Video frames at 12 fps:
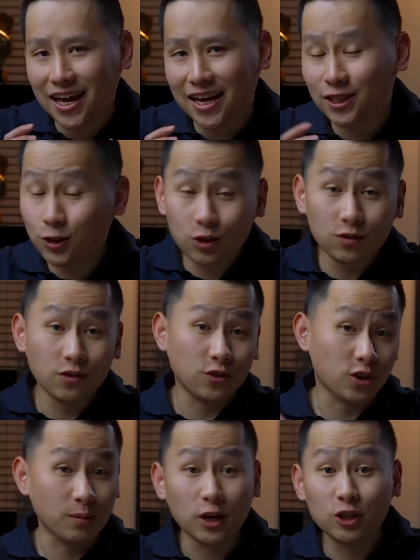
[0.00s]
It's useful for
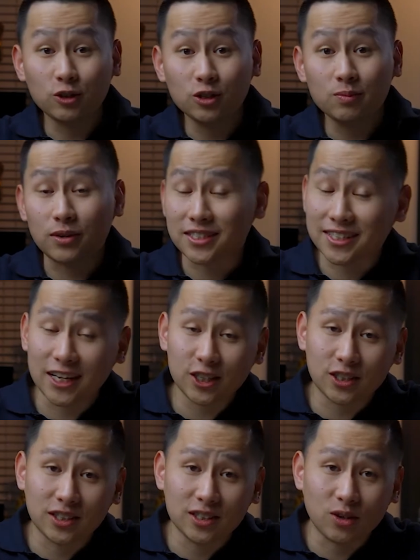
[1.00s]
commercials,
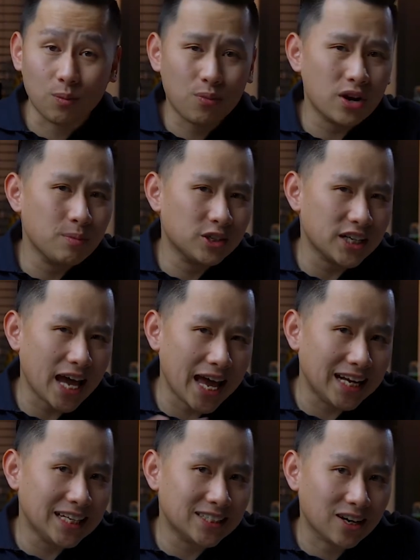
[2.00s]
presentations, or pretty much
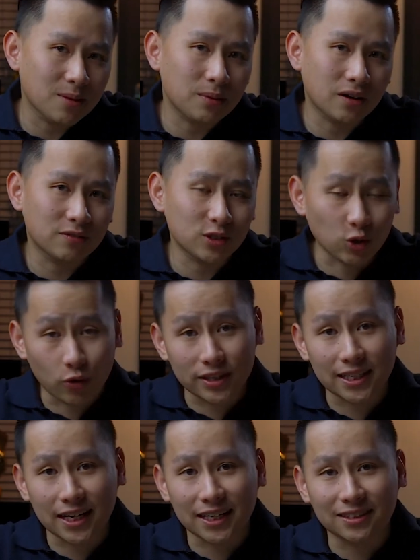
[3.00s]
any type of
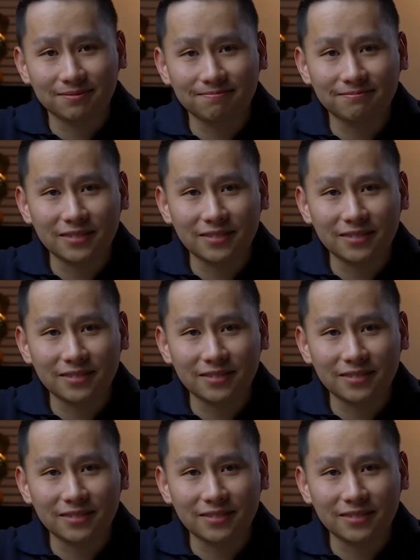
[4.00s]
storytelling.